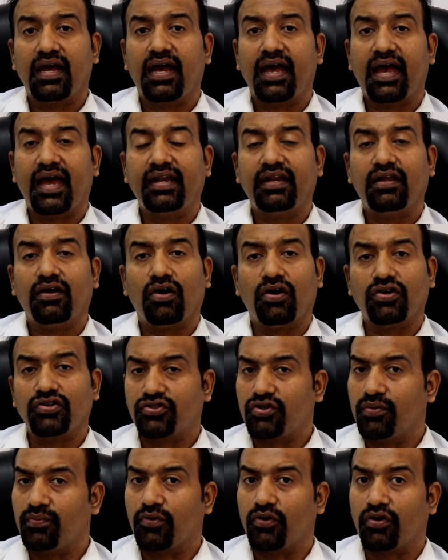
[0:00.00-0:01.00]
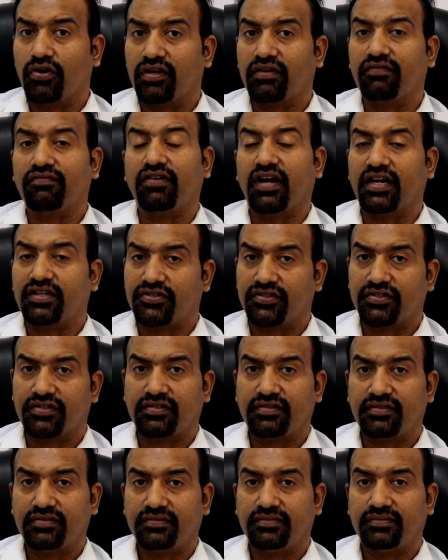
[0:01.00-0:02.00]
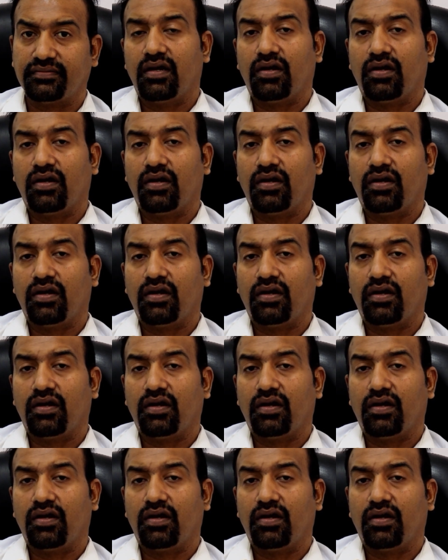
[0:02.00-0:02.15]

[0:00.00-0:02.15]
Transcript: and osteoporotic fractures.